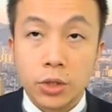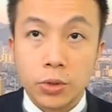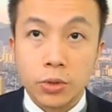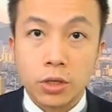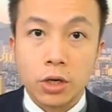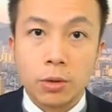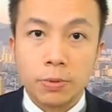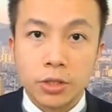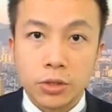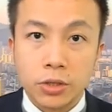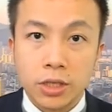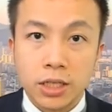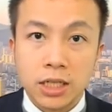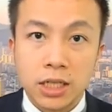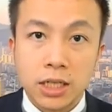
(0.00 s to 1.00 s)
good
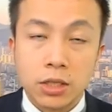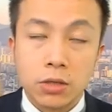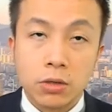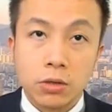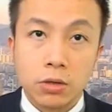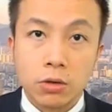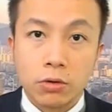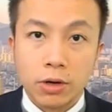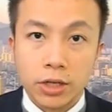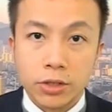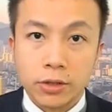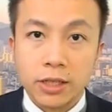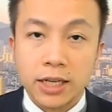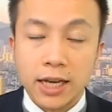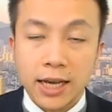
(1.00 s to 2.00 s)
opportunity to
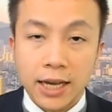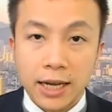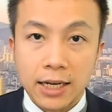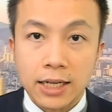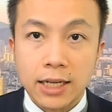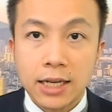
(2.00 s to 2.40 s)
gradually add